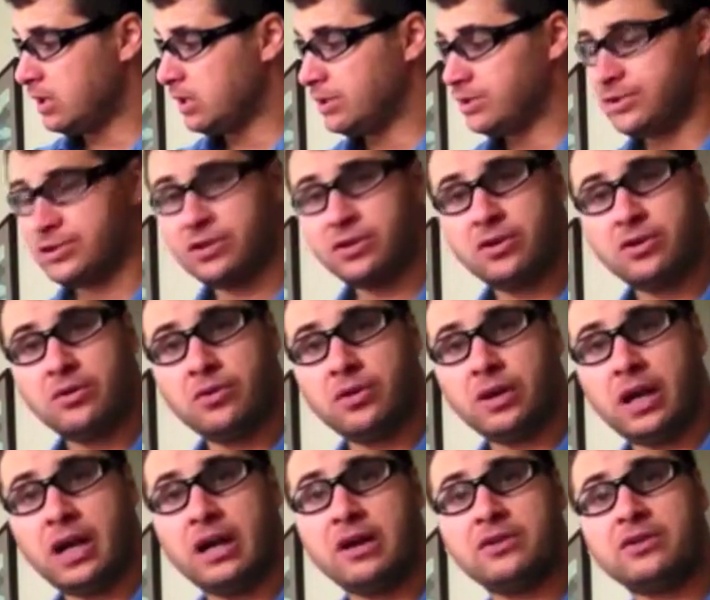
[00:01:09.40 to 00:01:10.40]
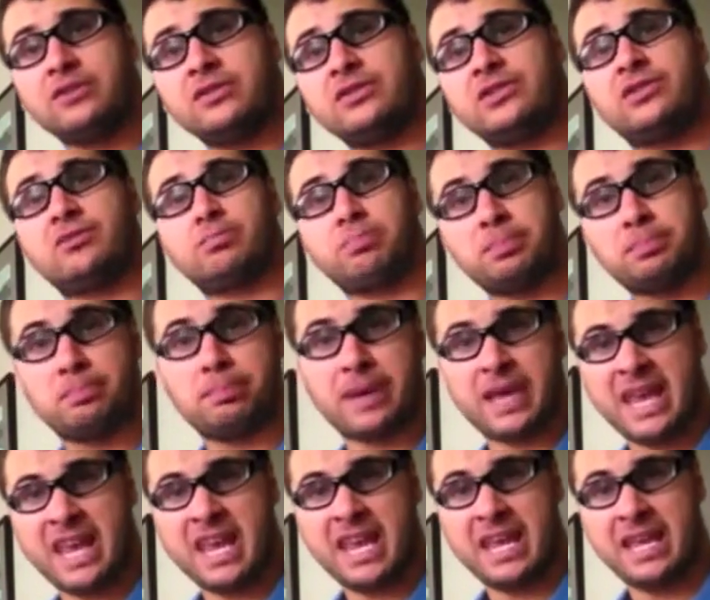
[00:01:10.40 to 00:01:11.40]
So how does
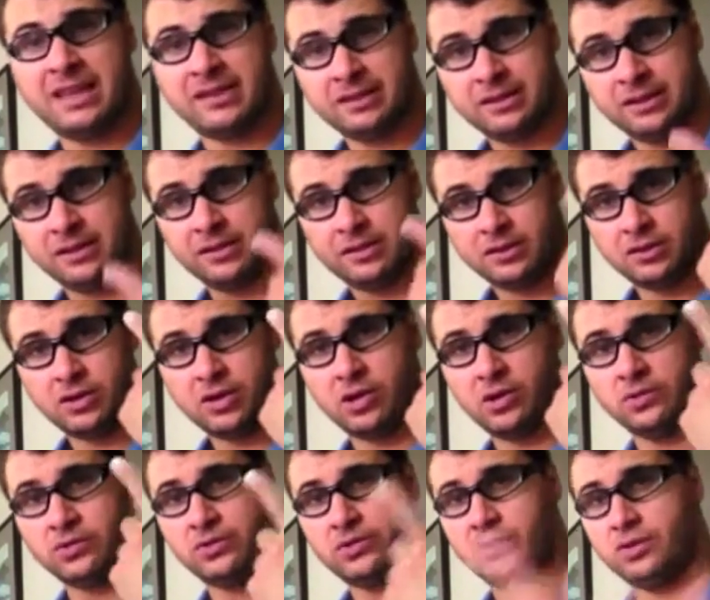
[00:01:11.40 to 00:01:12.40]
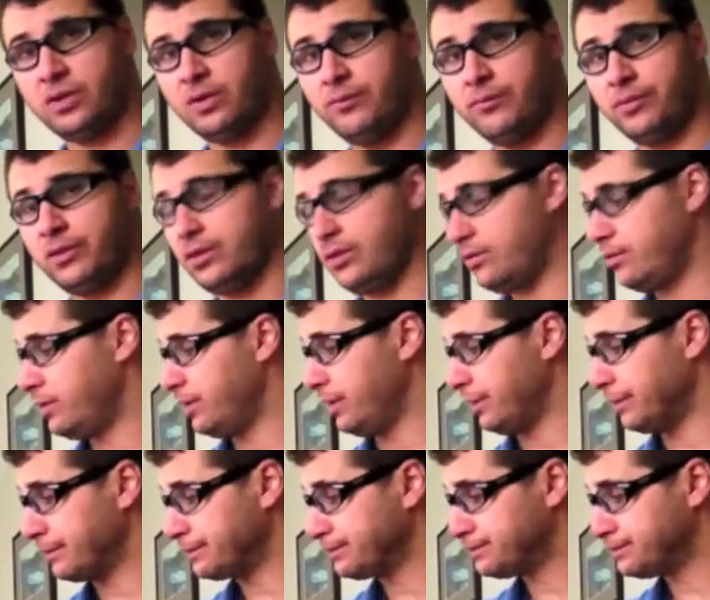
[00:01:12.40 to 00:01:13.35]
pain goes through things?